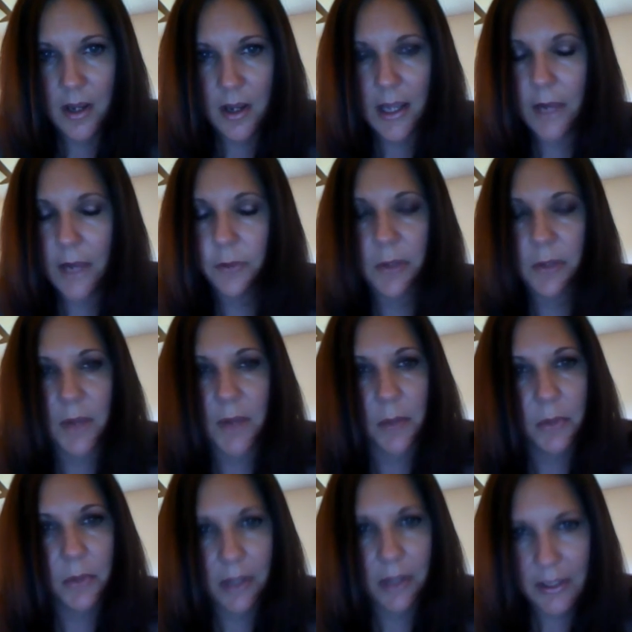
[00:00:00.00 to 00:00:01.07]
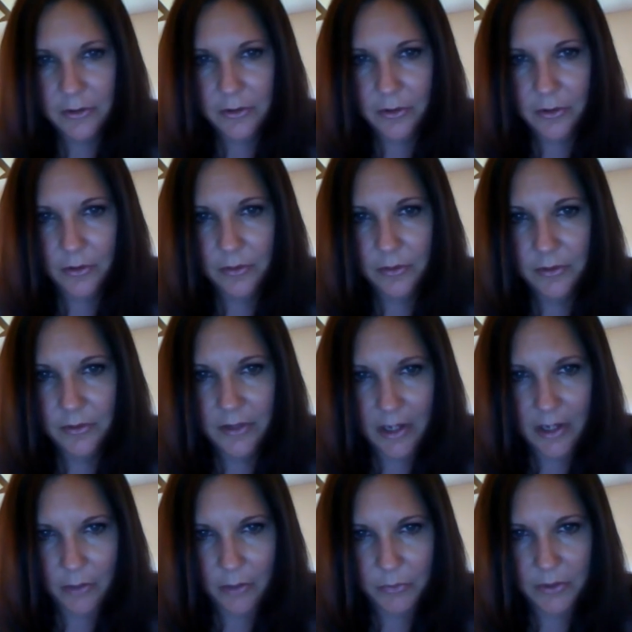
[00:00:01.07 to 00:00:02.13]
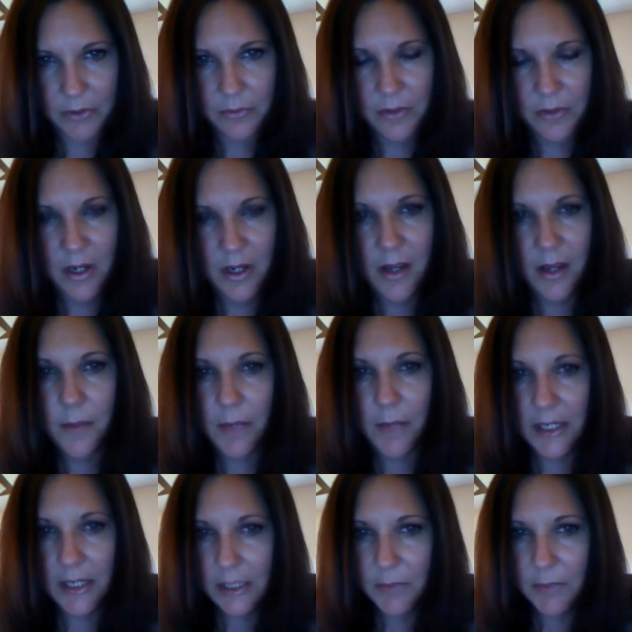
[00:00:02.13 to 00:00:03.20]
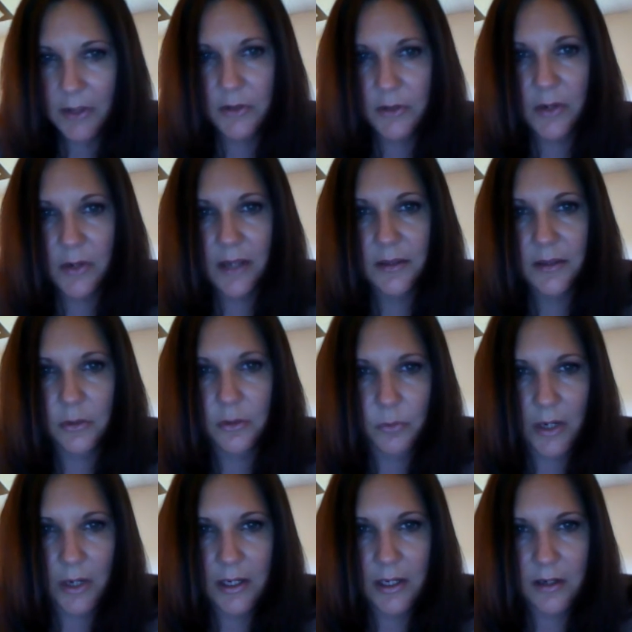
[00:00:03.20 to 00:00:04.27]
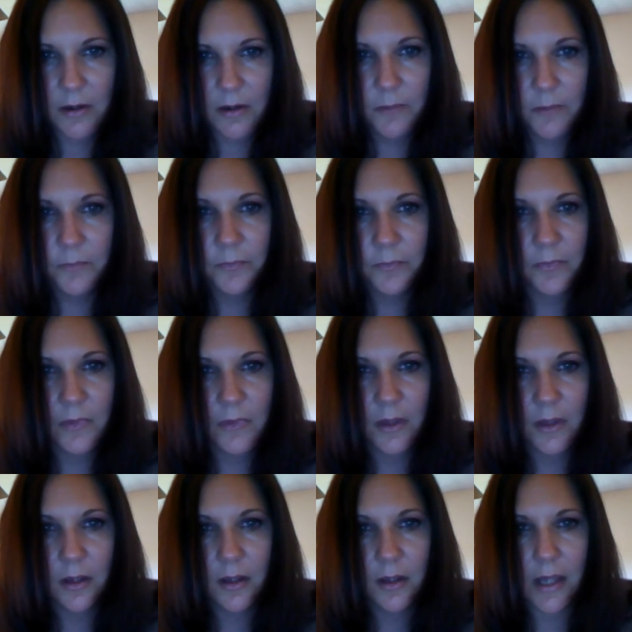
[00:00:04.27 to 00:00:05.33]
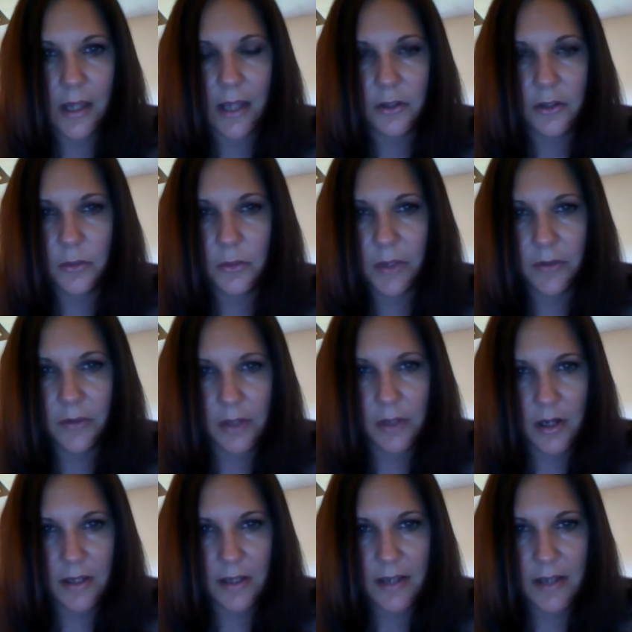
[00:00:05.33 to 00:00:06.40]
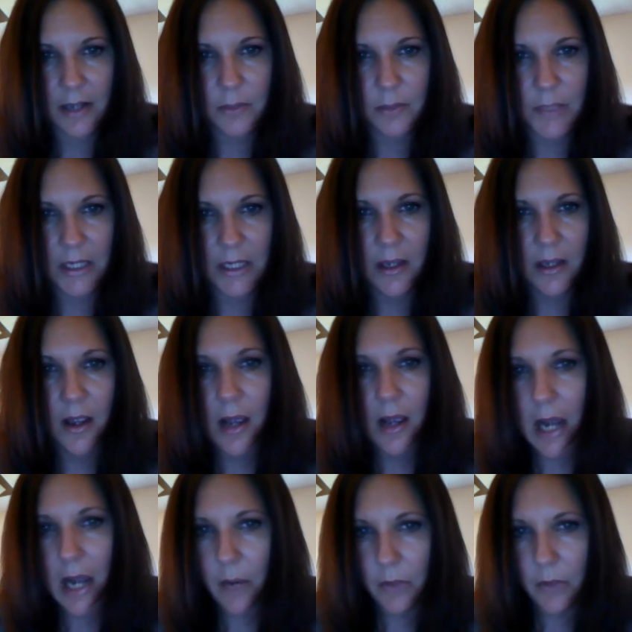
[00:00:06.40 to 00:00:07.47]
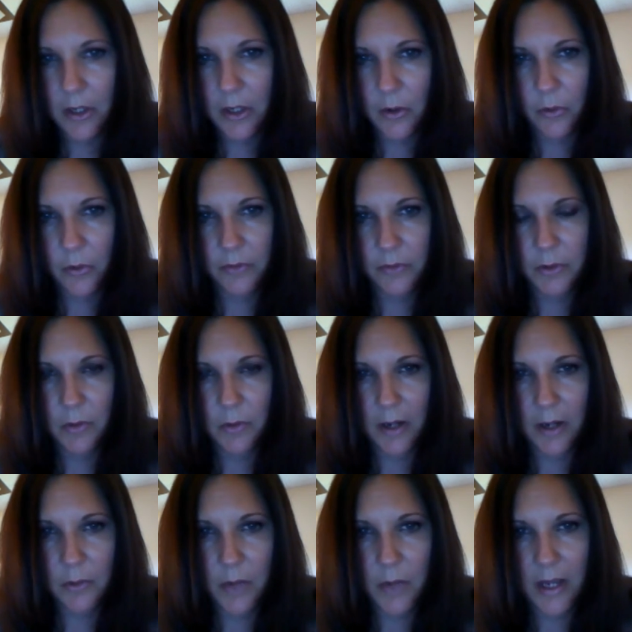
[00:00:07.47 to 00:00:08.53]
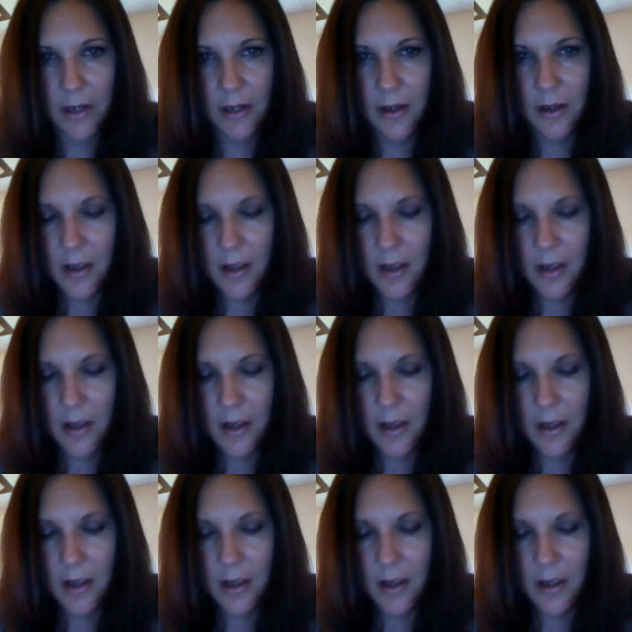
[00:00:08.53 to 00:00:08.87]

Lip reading: It would be my pleasure to help you. My email address is right here, and you'll be able to contact me. I will get a hold of you right away.